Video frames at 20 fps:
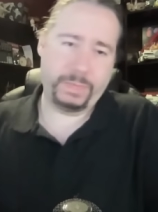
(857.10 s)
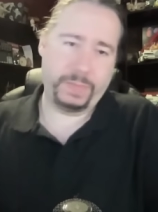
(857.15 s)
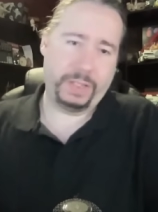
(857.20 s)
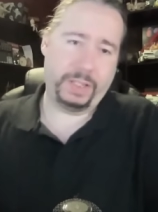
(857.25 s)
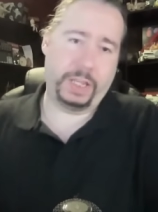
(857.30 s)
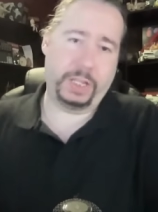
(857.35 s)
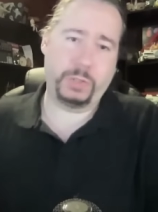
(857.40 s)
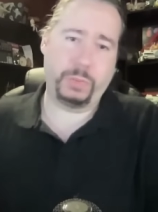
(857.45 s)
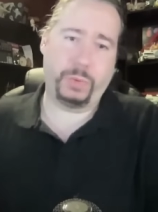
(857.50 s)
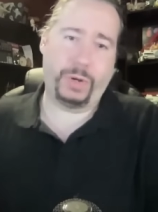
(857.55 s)

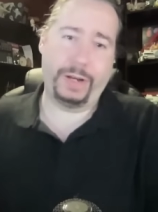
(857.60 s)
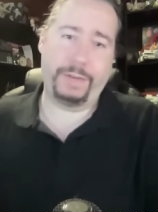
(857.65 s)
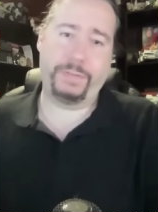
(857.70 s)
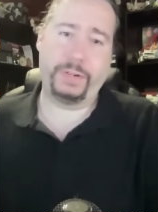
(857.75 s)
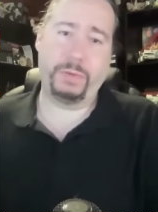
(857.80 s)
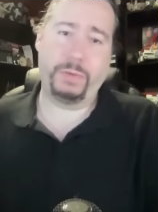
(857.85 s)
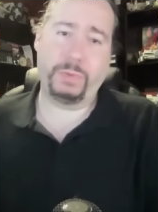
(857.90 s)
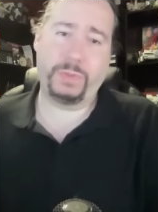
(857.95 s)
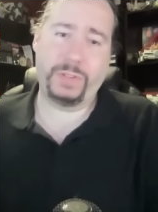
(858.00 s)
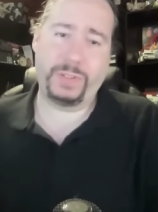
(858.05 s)
guess what,
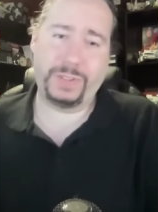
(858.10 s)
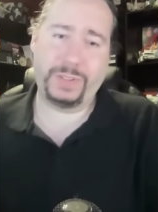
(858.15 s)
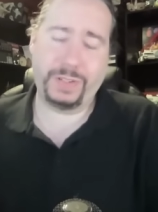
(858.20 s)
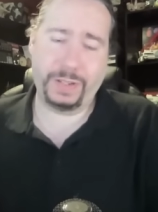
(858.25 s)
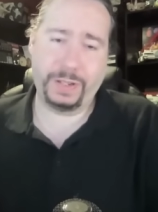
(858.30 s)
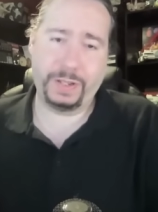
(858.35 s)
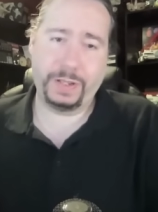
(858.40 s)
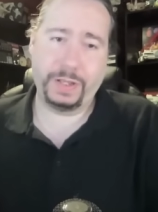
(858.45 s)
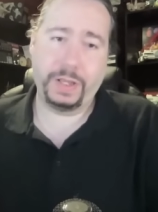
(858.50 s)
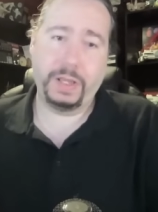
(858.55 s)
folks?
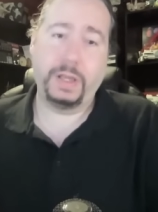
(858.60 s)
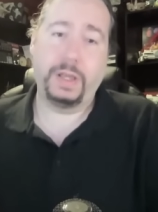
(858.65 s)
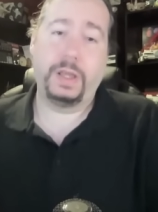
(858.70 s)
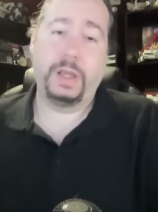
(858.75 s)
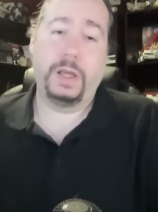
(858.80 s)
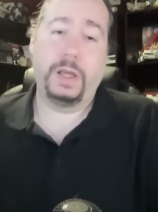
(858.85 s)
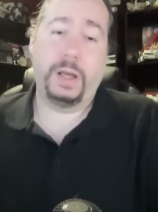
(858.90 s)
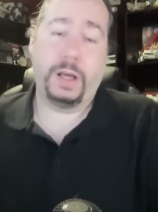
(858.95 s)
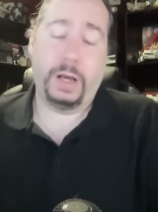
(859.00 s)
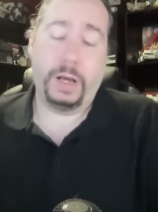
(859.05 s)

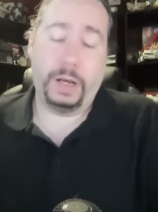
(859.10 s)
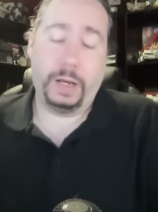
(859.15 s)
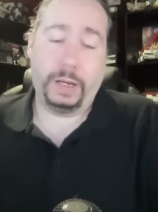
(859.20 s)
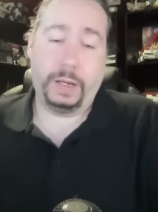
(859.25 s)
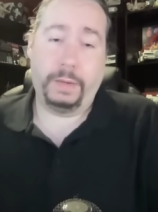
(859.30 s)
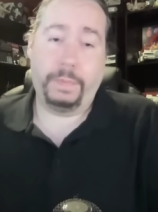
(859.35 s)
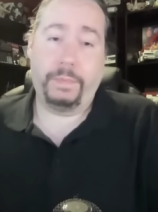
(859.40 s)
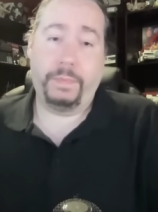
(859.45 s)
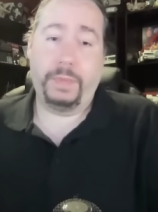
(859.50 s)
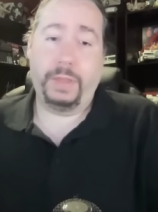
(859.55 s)

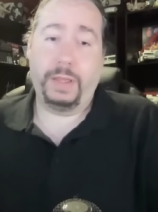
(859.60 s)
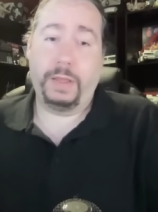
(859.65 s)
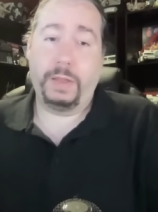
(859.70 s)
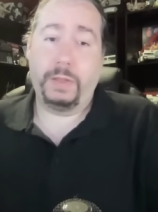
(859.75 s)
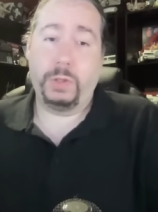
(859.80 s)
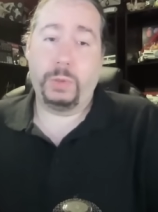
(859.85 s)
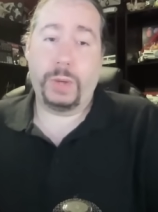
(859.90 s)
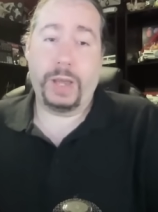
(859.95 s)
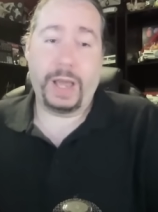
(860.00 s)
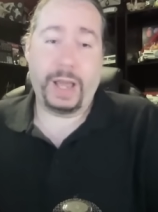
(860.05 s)
um,
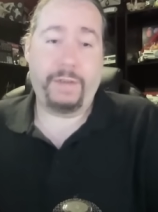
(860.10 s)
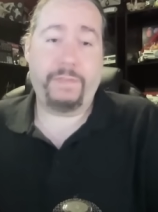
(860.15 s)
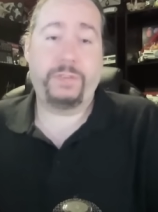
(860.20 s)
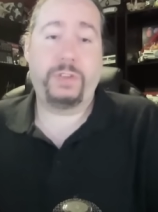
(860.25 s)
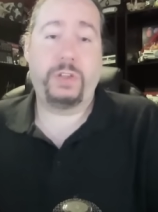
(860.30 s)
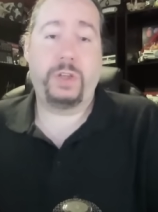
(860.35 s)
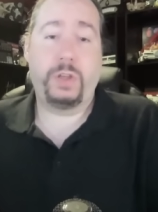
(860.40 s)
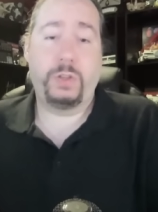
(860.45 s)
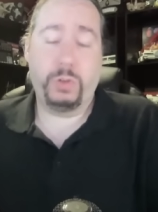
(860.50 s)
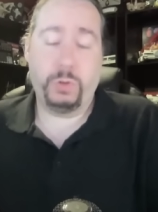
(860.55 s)
you have
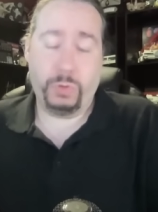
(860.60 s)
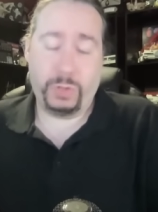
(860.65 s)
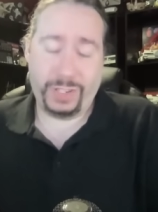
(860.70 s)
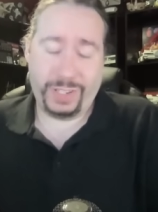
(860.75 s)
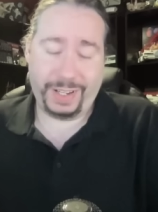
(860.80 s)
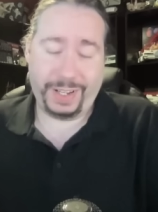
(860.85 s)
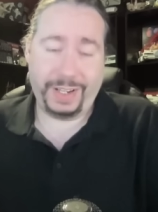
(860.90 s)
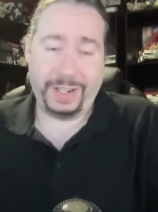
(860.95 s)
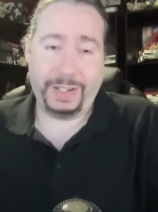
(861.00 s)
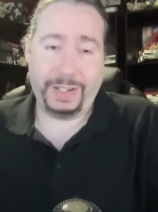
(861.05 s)
to, to
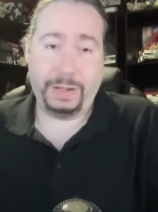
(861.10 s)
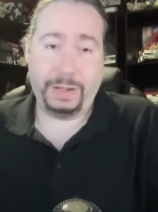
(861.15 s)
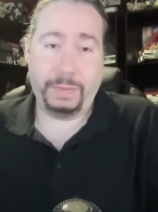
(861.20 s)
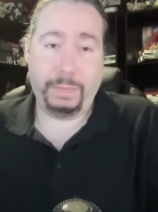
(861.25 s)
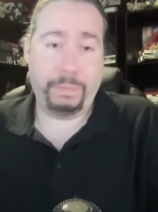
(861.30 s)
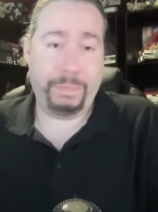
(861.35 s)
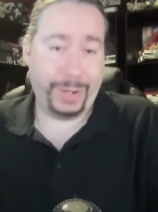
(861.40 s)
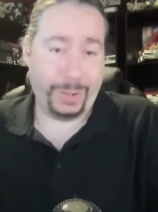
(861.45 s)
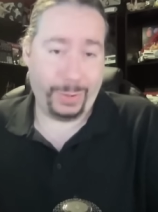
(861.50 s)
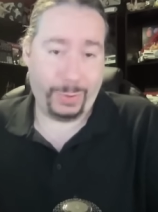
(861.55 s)
cite
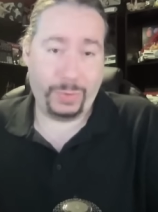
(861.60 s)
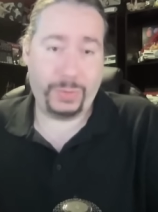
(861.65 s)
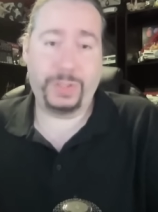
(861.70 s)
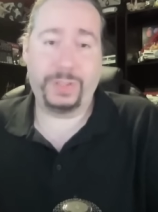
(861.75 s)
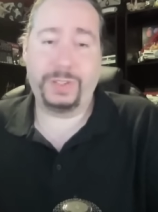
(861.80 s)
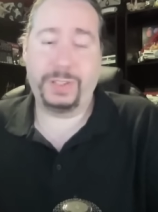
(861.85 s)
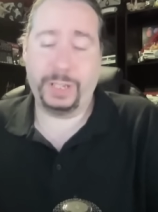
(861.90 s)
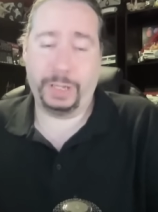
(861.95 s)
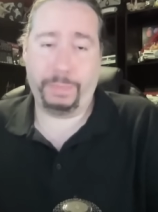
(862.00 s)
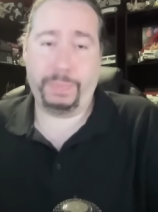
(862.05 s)
both
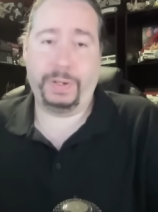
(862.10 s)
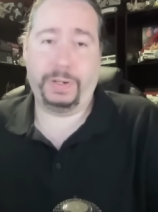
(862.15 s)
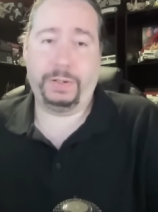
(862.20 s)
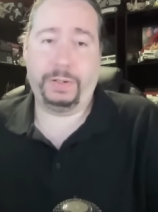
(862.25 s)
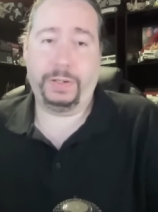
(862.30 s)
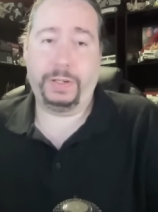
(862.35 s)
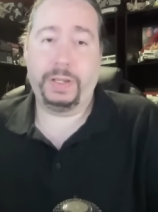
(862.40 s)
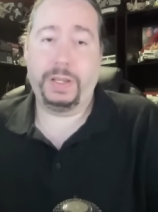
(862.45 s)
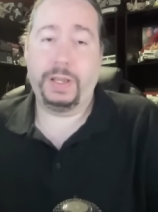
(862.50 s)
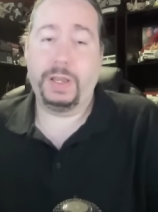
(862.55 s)

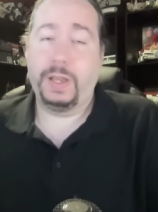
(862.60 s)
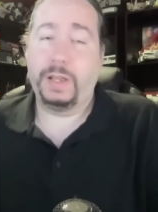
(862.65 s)
typically.